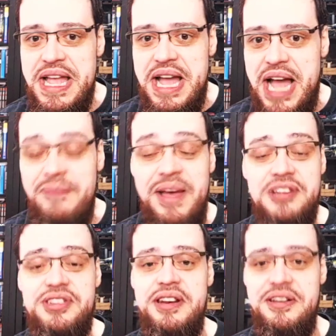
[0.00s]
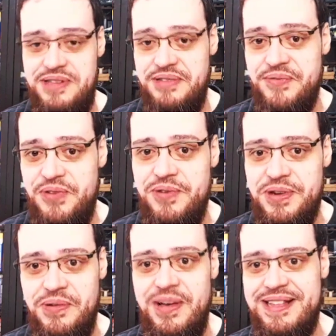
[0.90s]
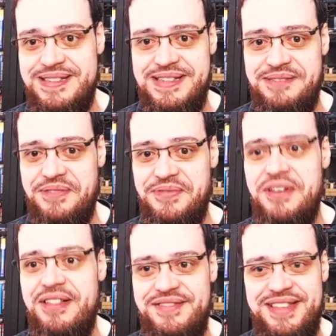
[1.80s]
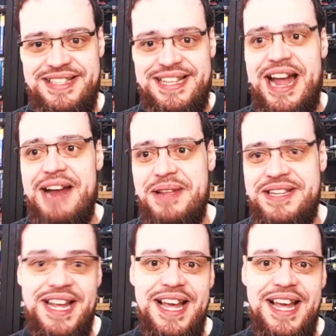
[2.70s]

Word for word: I'm actually looking forward to Azzu's review of this garbage.